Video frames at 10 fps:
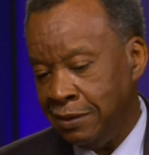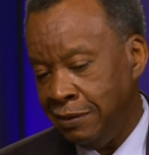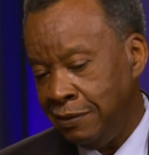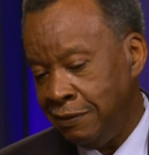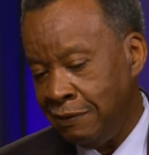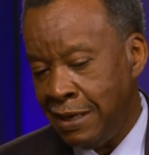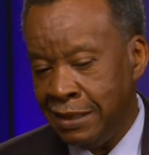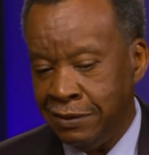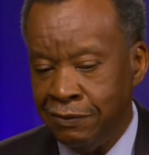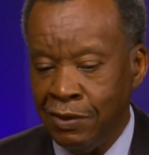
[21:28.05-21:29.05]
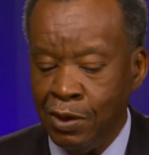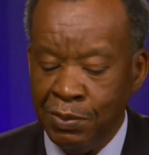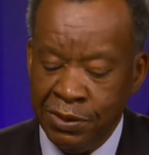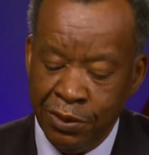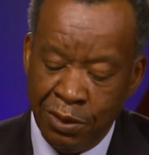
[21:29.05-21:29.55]
You do right, do wrong,
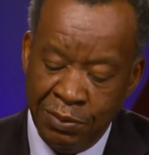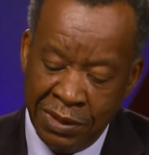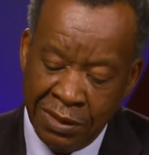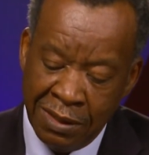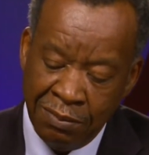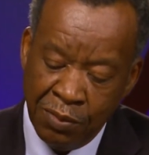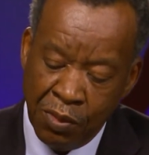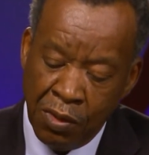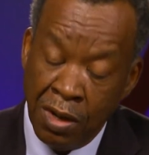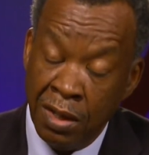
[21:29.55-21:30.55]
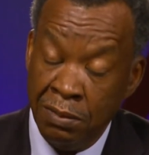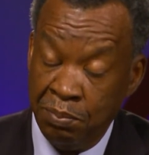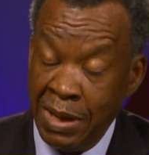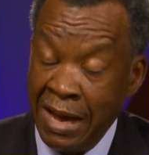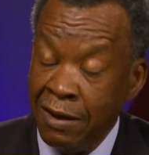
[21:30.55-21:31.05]
but you're going to become more
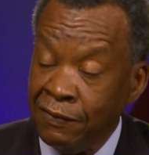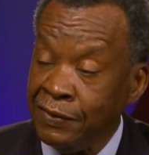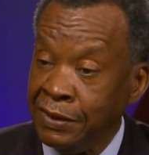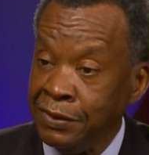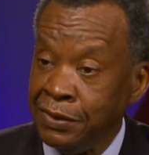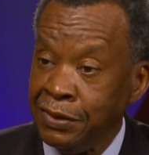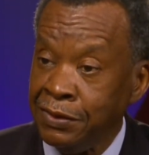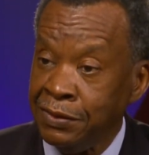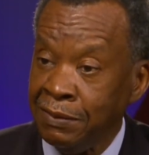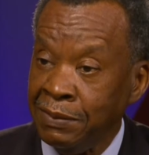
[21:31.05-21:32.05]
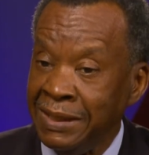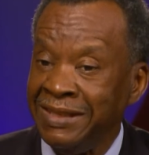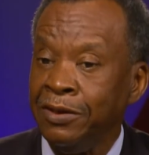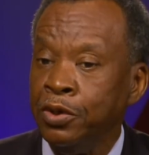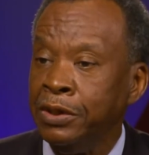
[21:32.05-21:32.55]
powerful in terms of as
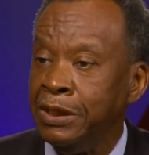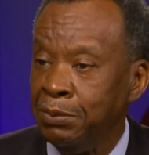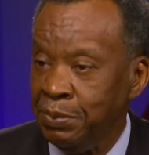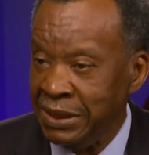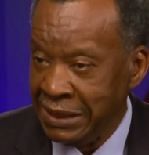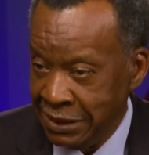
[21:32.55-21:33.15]
a good human being.